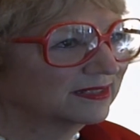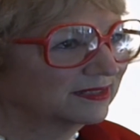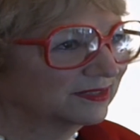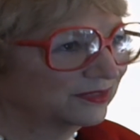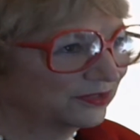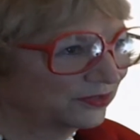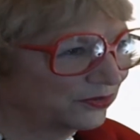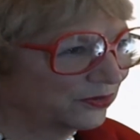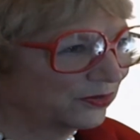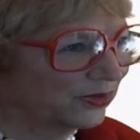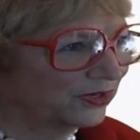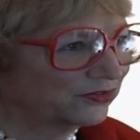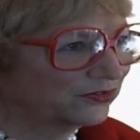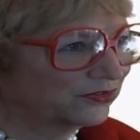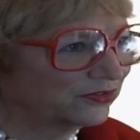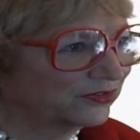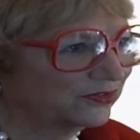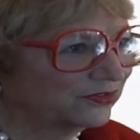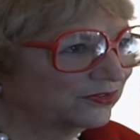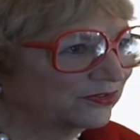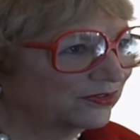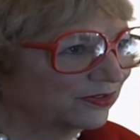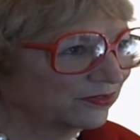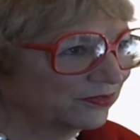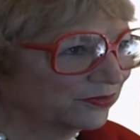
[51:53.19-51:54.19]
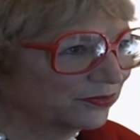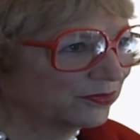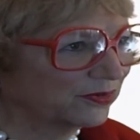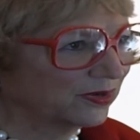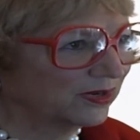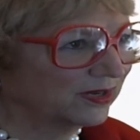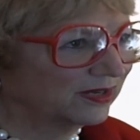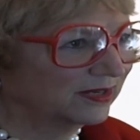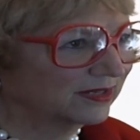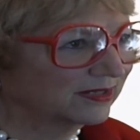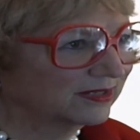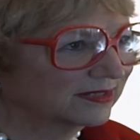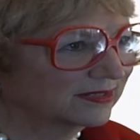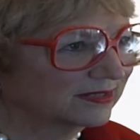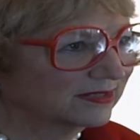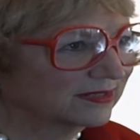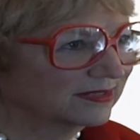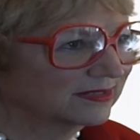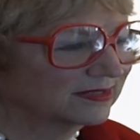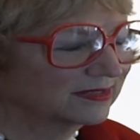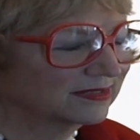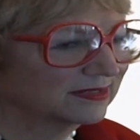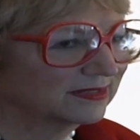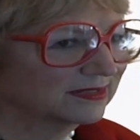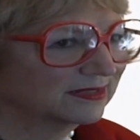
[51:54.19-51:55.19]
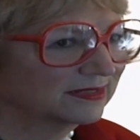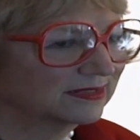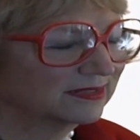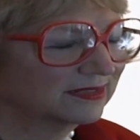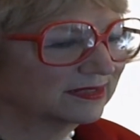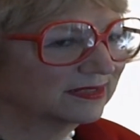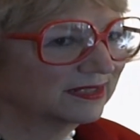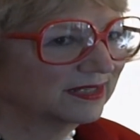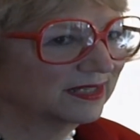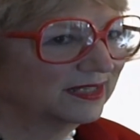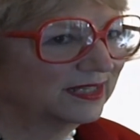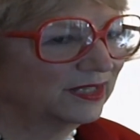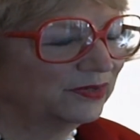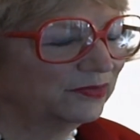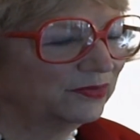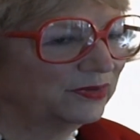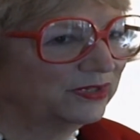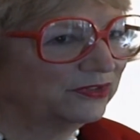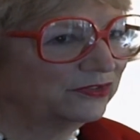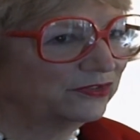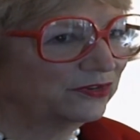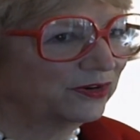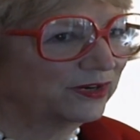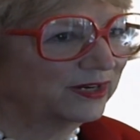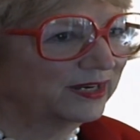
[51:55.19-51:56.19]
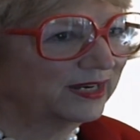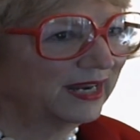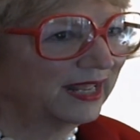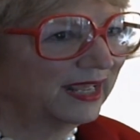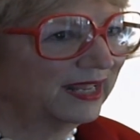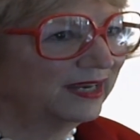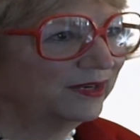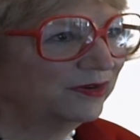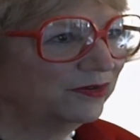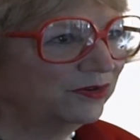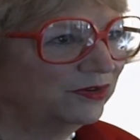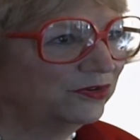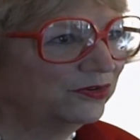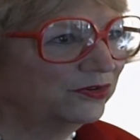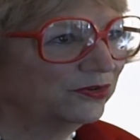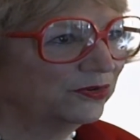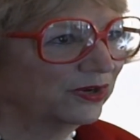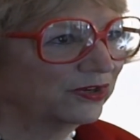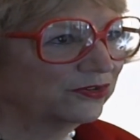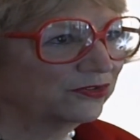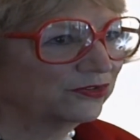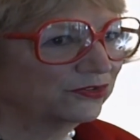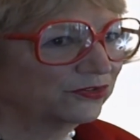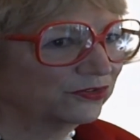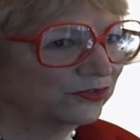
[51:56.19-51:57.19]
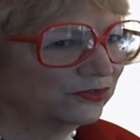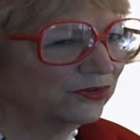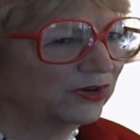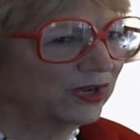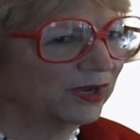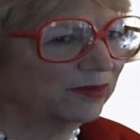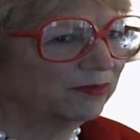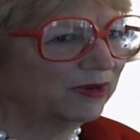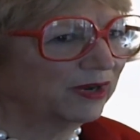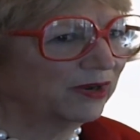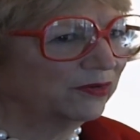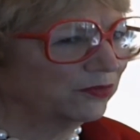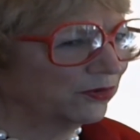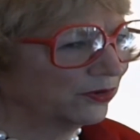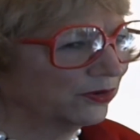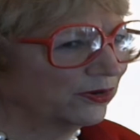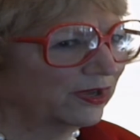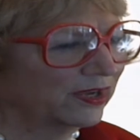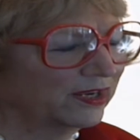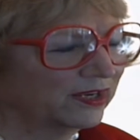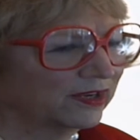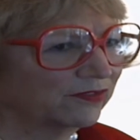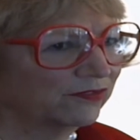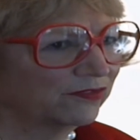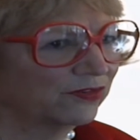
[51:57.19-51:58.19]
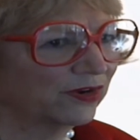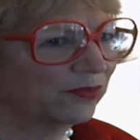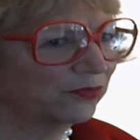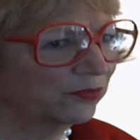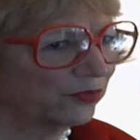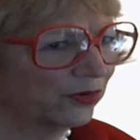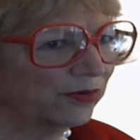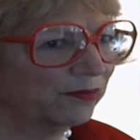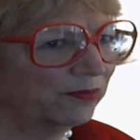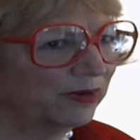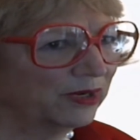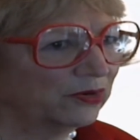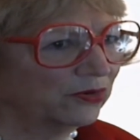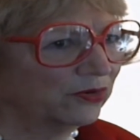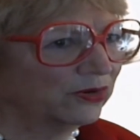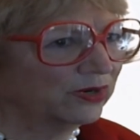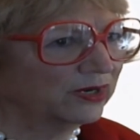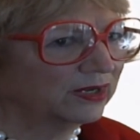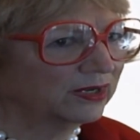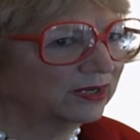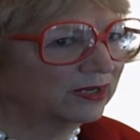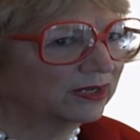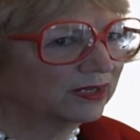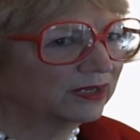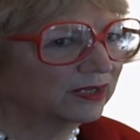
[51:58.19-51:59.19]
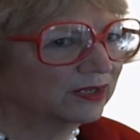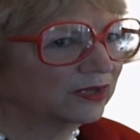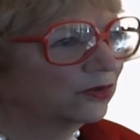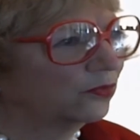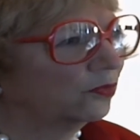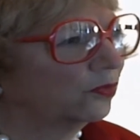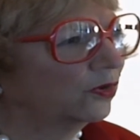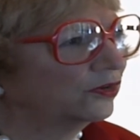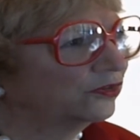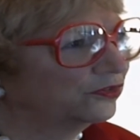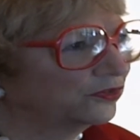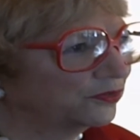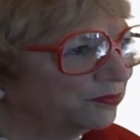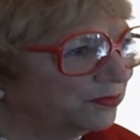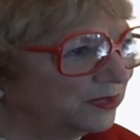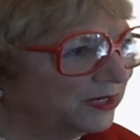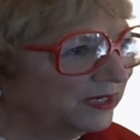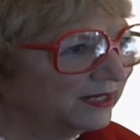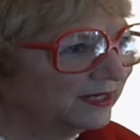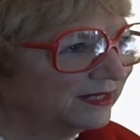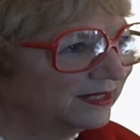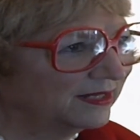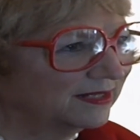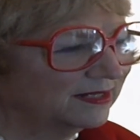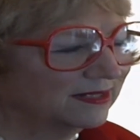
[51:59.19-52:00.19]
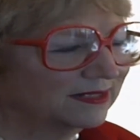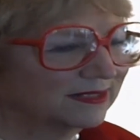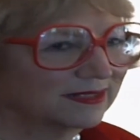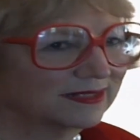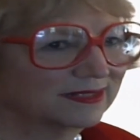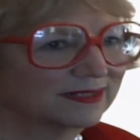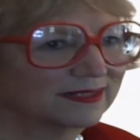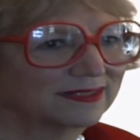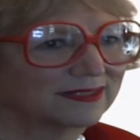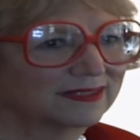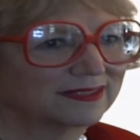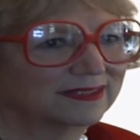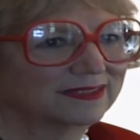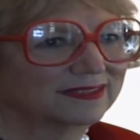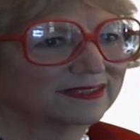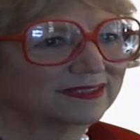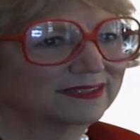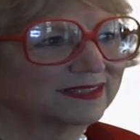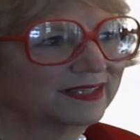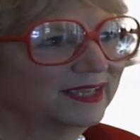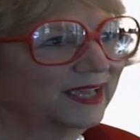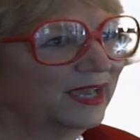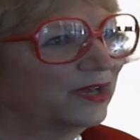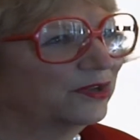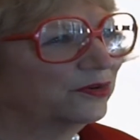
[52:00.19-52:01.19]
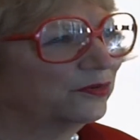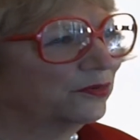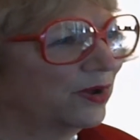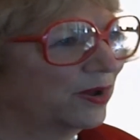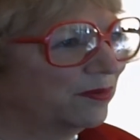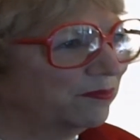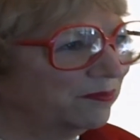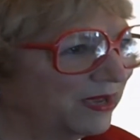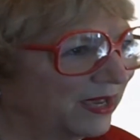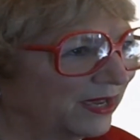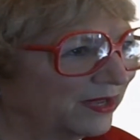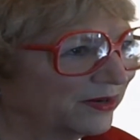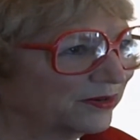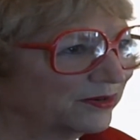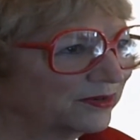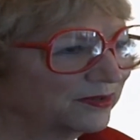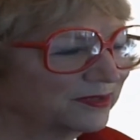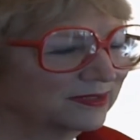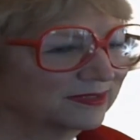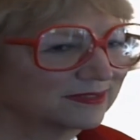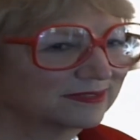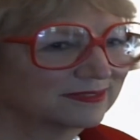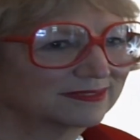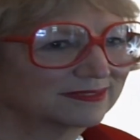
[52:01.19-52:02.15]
The questions of the rock. And then we started adding new questions. Who am I, where do I come from, where am I going, what's the meaning, how do I matter,